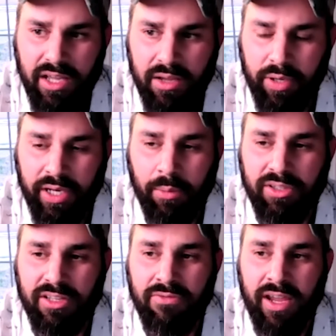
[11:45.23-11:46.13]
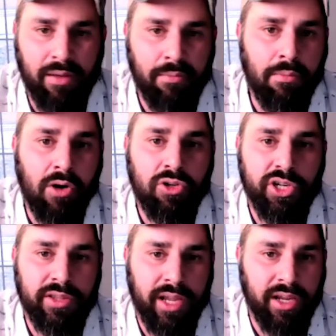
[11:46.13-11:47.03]
being able to convey the
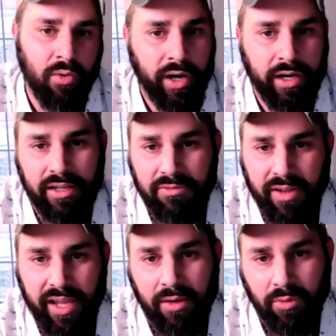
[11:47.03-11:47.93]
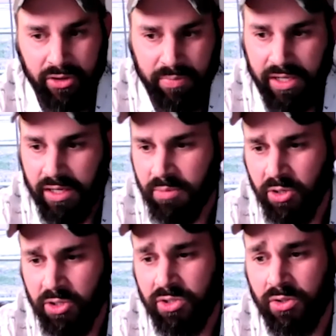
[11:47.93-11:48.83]
emotion that you're wanting to convey, whether it be a
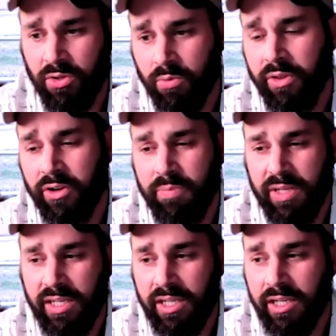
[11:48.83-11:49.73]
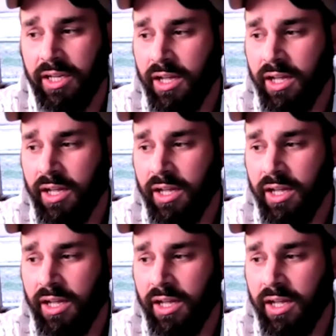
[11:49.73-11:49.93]
commercial or whether it be,